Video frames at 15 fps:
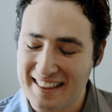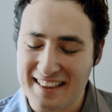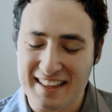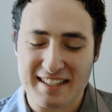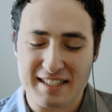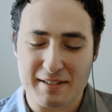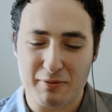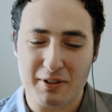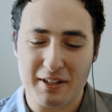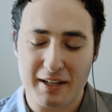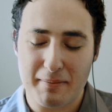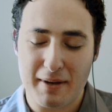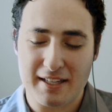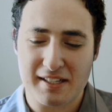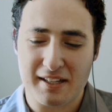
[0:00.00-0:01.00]
think that's some really
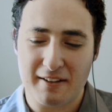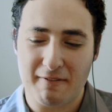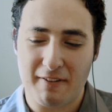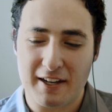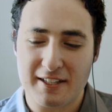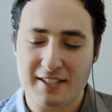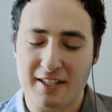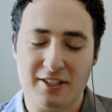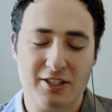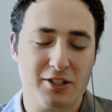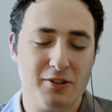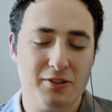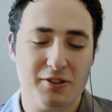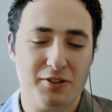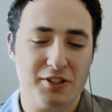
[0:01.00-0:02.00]
amazing advice, and it
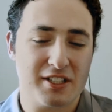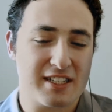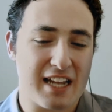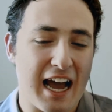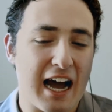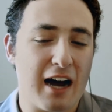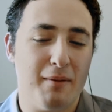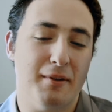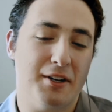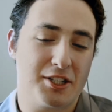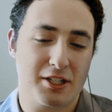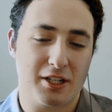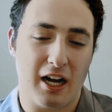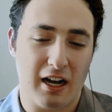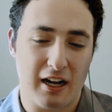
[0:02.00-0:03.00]
shows you just how
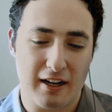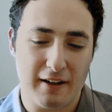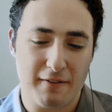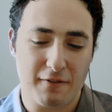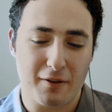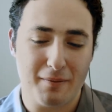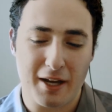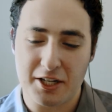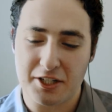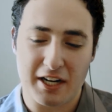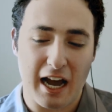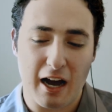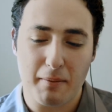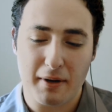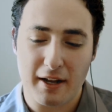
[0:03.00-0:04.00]
much information,
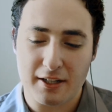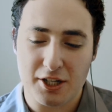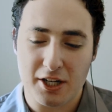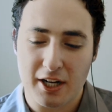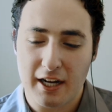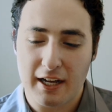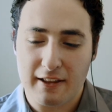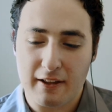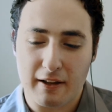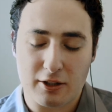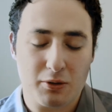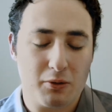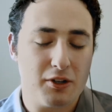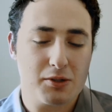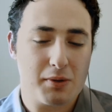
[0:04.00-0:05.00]
how much
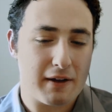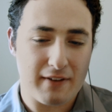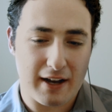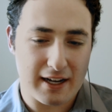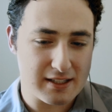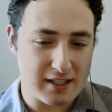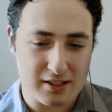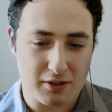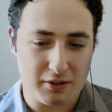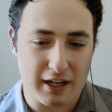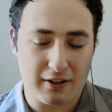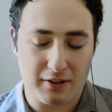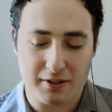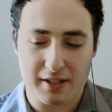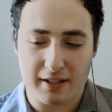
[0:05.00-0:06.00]
tools we have access to
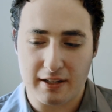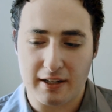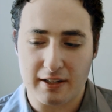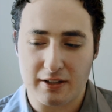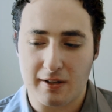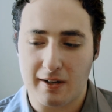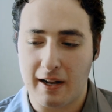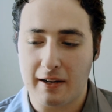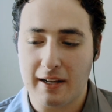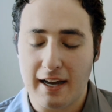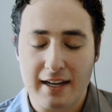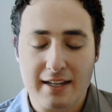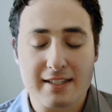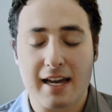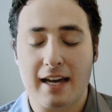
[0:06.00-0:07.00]
now using the internet.
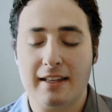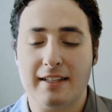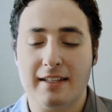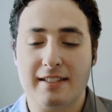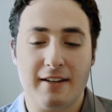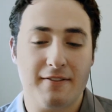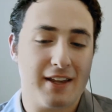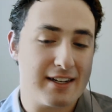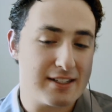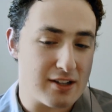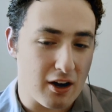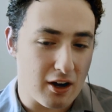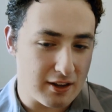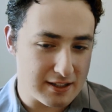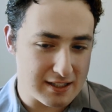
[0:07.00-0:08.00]
Sadly, Steve, that is
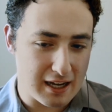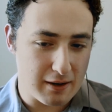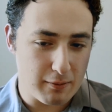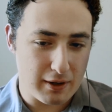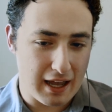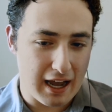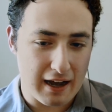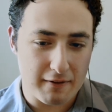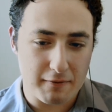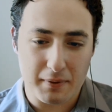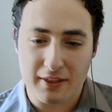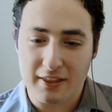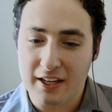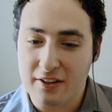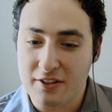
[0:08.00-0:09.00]
all the time we have,
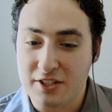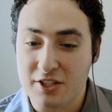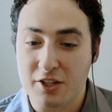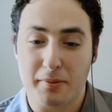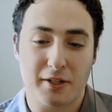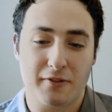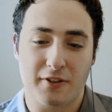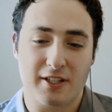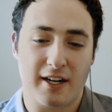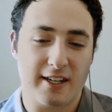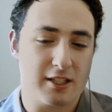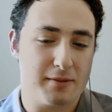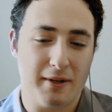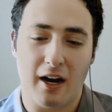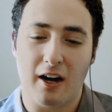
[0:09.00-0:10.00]
but thank you so much for
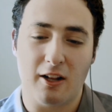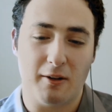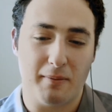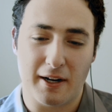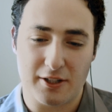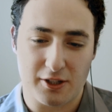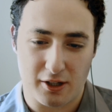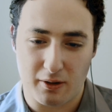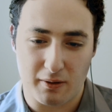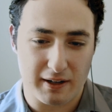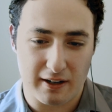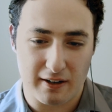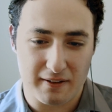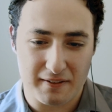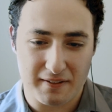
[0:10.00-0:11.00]
talking to me all about your
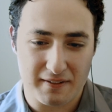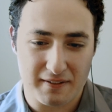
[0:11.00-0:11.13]
career.